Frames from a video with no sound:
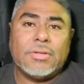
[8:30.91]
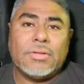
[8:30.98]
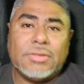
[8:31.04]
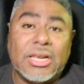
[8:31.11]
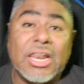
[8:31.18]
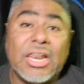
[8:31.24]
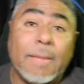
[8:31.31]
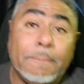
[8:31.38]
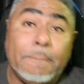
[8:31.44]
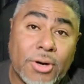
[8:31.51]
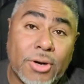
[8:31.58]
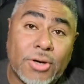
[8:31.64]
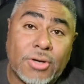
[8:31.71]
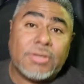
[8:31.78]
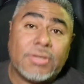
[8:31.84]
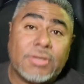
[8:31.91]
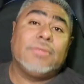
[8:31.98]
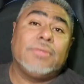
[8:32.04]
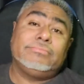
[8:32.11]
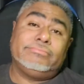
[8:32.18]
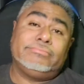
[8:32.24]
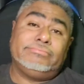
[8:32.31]
The lumper
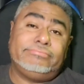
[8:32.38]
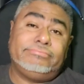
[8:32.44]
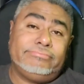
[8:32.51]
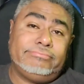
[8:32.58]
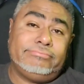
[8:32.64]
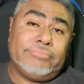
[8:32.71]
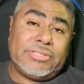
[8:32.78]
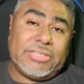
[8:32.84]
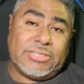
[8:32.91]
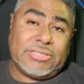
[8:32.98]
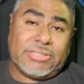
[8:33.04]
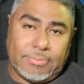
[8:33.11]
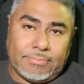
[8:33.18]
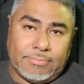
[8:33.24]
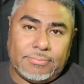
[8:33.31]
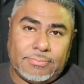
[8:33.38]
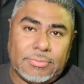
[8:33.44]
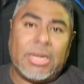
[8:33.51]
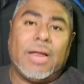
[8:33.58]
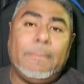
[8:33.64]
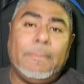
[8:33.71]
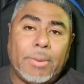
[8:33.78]
system, the
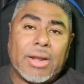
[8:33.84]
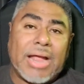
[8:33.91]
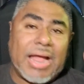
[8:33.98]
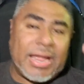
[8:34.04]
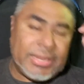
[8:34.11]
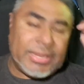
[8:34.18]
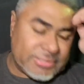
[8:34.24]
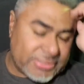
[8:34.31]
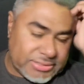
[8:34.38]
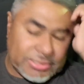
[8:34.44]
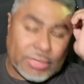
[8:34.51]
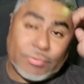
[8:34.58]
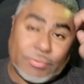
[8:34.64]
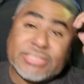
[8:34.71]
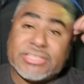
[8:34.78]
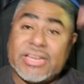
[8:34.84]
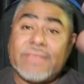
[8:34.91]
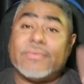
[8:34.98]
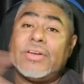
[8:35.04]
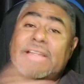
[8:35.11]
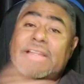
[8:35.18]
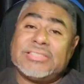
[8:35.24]
lumper guys, the
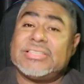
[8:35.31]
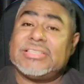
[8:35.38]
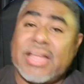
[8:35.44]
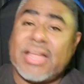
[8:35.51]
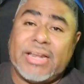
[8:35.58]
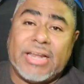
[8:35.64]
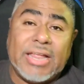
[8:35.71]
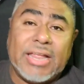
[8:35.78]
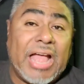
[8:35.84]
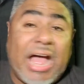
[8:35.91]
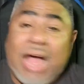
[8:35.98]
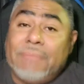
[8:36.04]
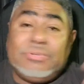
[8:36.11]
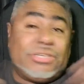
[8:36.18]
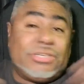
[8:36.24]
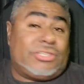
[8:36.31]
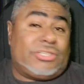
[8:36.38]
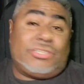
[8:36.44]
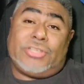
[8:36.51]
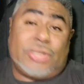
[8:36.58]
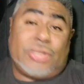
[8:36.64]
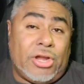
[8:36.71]
receiver inside. I'm just a
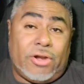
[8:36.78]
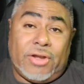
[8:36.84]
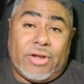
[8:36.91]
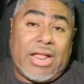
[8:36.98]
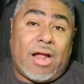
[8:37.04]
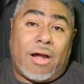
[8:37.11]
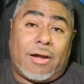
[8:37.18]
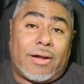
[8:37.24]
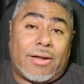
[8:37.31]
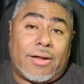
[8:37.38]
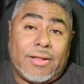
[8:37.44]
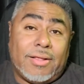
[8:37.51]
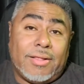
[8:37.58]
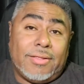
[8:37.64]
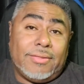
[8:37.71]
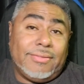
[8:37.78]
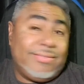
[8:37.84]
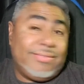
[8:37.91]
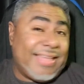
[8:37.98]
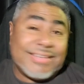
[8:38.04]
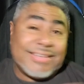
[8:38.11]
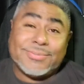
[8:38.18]
security guard.
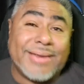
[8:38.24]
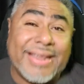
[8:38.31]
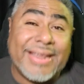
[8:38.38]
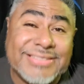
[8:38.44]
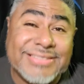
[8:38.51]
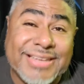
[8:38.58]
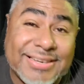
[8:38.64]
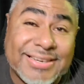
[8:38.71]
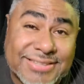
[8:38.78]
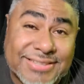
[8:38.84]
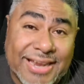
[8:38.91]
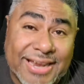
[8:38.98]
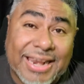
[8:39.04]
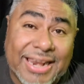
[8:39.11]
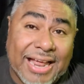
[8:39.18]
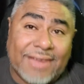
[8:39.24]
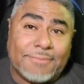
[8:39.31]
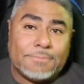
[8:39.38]
That's what they tend to say a lot.